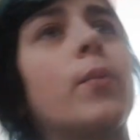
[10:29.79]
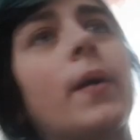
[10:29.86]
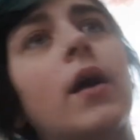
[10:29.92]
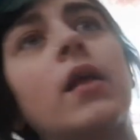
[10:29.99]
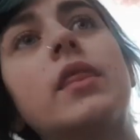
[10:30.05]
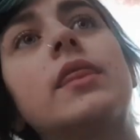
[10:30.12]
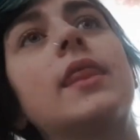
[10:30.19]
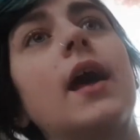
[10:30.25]

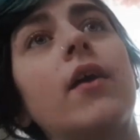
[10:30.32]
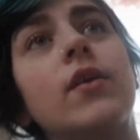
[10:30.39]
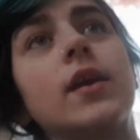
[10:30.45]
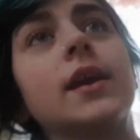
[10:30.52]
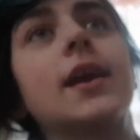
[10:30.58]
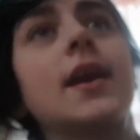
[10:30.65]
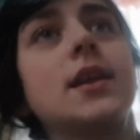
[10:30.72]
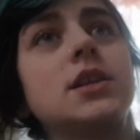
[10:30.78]
about their
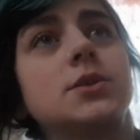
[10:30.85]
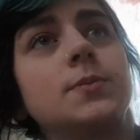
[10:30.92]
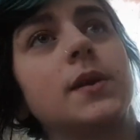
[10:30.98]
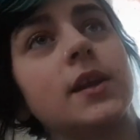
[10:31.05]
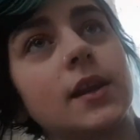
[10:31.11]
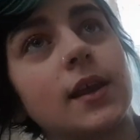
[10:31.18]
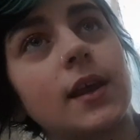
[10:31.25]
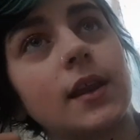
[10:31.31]

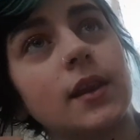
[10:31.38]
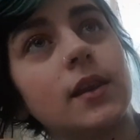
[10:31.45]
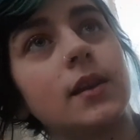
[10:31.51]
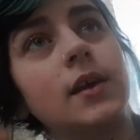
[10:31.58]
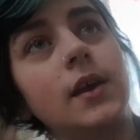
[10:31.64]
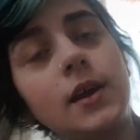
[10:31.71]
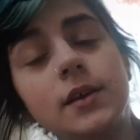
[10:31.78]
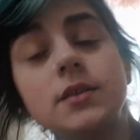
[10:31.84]
engagement
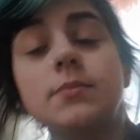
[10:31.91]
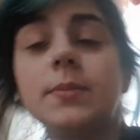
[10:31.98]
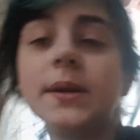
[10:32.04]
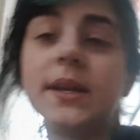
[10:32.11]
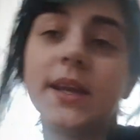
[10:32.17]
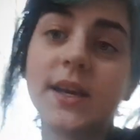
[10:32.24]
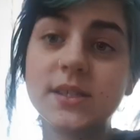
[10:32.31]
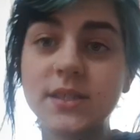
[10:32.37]
in the
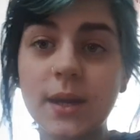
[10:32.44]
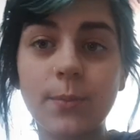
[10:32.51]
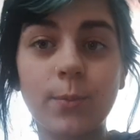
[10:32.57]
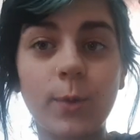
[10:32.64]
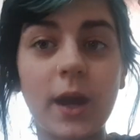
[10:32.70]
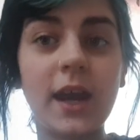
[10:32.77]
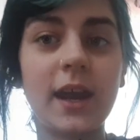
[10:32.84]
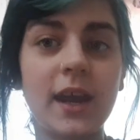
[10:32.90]
BDSM
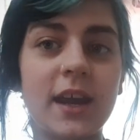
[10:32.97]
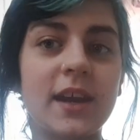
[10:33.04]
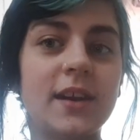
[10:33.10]
way,